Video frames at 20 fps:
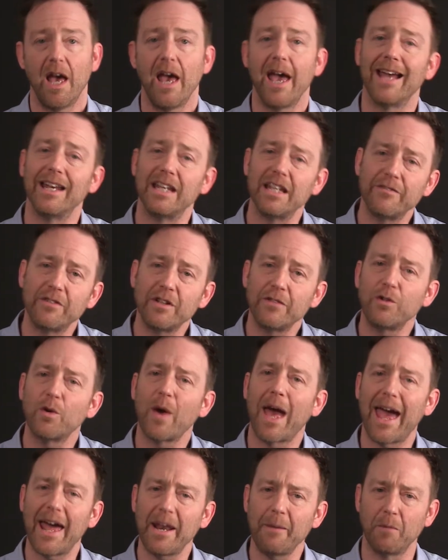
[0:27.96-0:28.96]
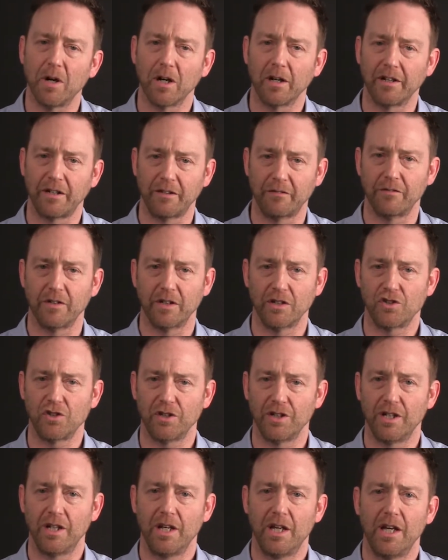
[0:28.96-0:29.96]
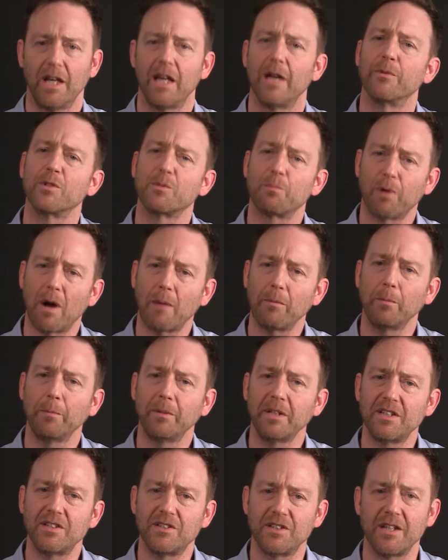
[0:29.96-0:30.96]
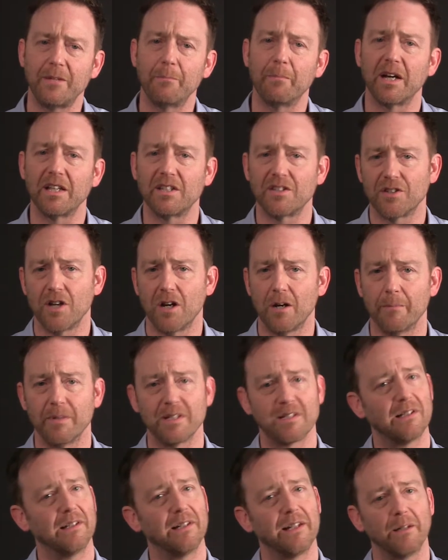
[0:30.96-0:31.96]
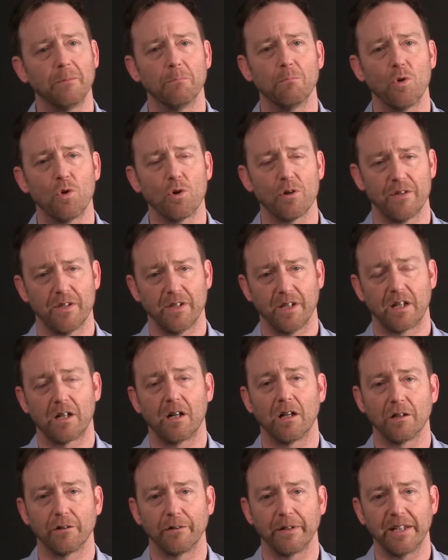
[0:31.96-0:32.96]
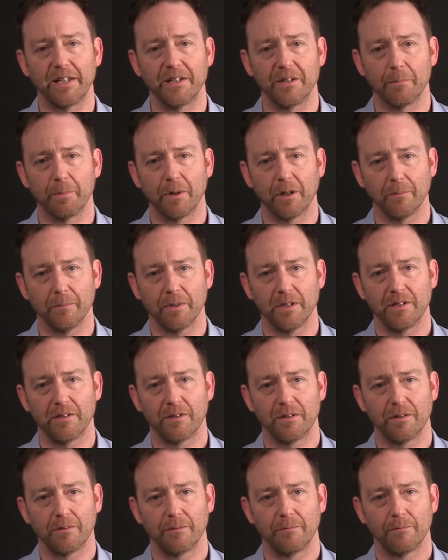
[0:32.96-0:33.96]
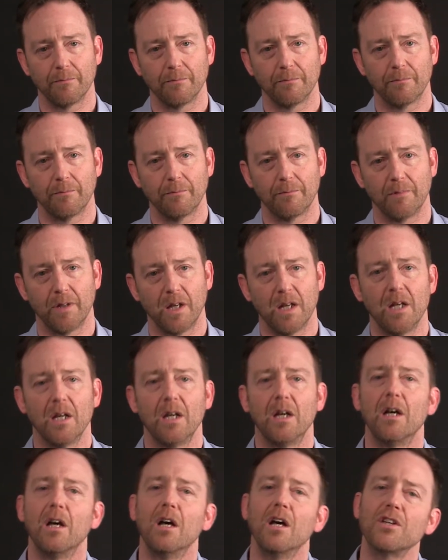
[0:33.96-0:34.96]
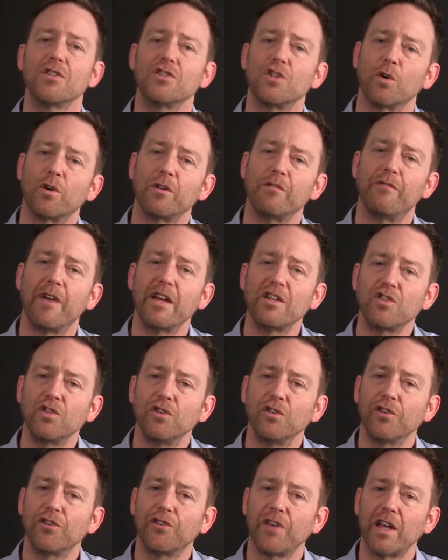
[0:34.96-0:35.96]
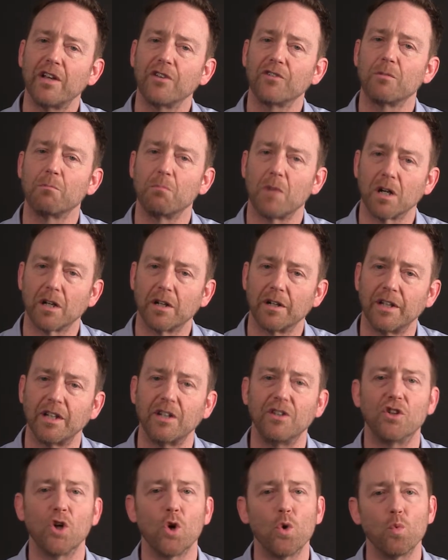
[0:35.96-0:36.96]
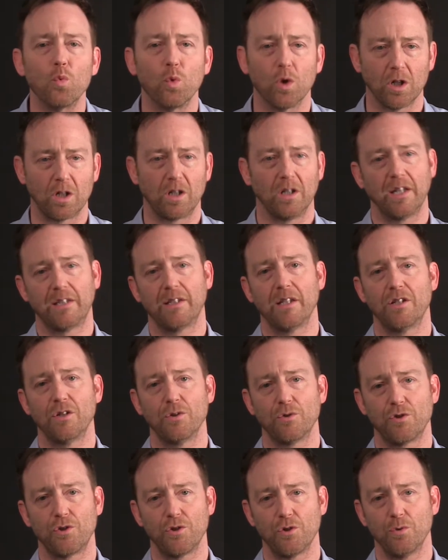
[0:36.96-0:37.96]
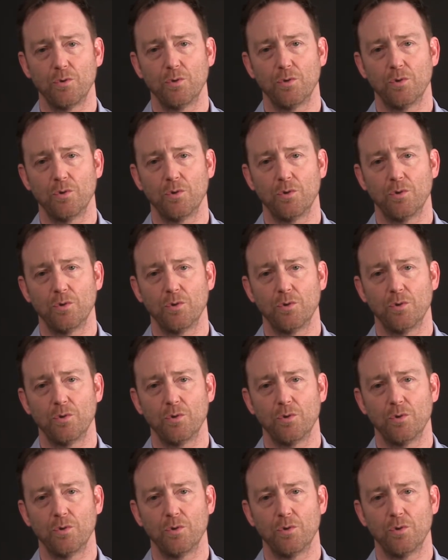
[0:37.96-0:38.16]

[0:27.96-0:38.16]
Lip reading: And even if you had a marketing function, it was probably seen by some as little more than the coloring in department. So conventional sales and marketing don't work like they used to.